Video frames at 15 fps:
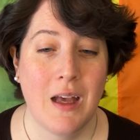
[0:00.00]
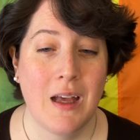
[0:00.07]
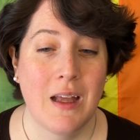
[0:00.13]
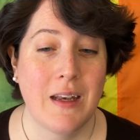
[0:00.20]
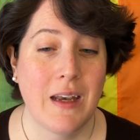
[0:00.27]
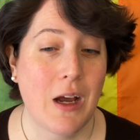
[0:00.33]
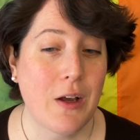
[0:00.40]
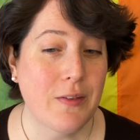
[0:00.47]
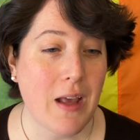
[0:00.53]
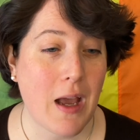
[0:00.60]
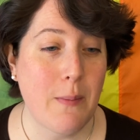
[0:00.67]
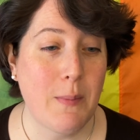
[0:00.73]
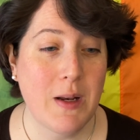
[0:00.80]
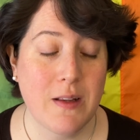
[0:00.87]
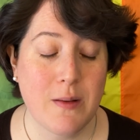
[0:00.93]
Now
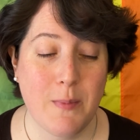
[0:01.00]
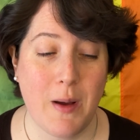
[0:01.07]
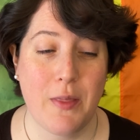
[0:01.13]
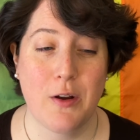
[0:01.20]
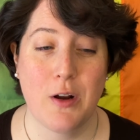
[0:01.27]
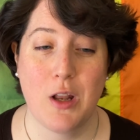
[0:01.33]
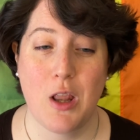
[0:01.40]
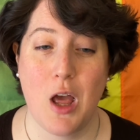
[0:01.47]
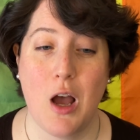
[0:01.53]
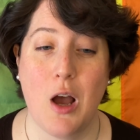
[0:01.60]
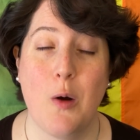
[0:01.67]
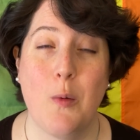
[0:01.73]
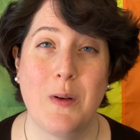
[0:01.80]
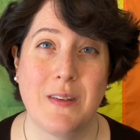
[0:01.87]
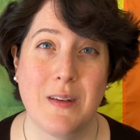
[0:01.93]
Simon's
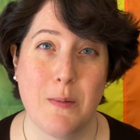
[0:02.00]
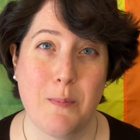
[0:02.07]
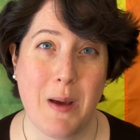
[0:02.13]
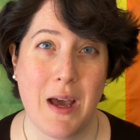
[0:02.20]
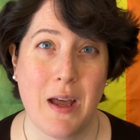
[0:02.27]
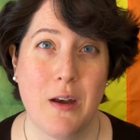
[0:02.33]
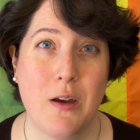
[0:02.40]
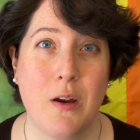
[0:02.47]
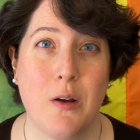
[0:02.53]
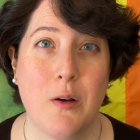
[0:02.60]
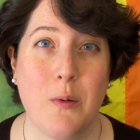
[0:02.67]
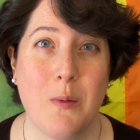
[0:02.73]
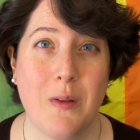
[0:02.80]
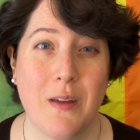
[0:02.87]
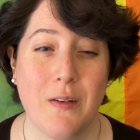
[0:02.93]
mother-in-law was in bed
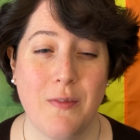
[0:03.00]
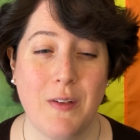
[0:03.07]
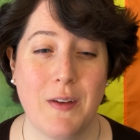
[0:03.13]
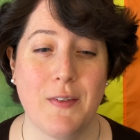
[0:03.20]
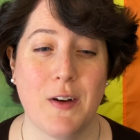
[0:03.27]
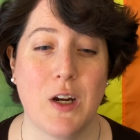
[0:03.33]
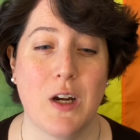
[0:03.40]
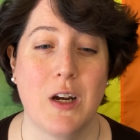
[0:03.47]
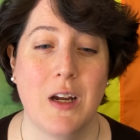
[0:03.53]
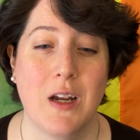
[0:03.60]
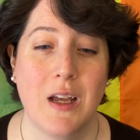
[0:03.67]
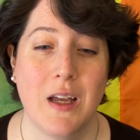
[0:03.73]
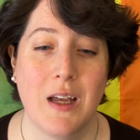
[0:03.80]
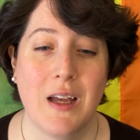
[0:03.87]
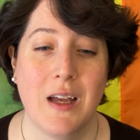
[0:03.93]
with a fever,
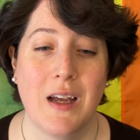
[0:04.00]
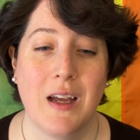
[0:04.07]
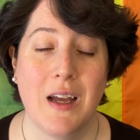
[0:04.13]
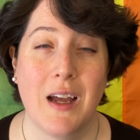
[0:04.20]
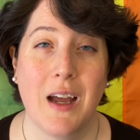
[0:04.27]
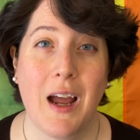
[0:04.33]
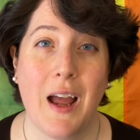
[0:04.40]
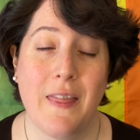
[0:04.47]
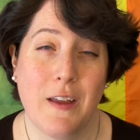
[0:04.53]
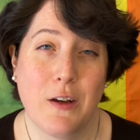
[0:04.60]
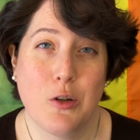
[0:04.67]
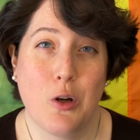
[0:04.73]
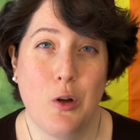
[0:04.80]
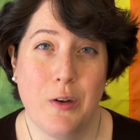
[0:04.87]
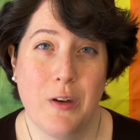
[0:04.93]
and they
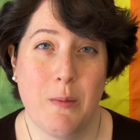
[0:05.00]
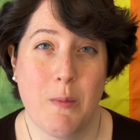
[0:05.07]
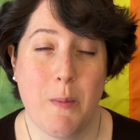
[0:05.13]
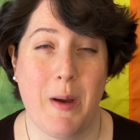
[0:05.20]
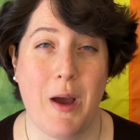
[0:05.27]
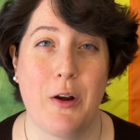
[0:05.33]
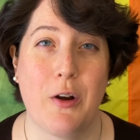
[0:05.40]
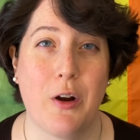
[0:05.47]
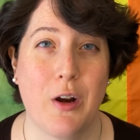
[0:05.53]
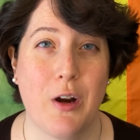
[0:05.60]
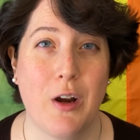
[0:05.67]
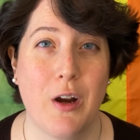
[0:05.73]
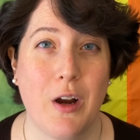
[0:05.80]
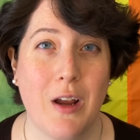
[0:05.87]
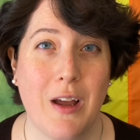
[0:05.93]
told him about
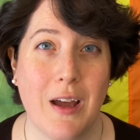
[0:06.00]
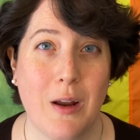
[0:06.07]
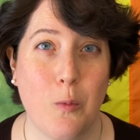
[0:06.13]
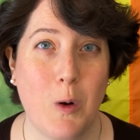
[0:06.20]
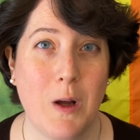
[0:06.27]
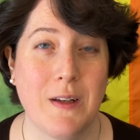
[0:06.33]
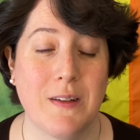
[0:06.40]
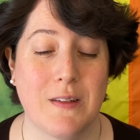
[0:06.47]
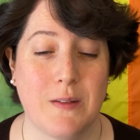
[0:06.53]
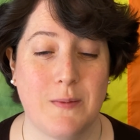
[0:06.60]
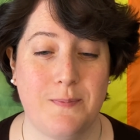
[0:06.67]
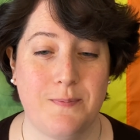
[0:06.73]
her at once.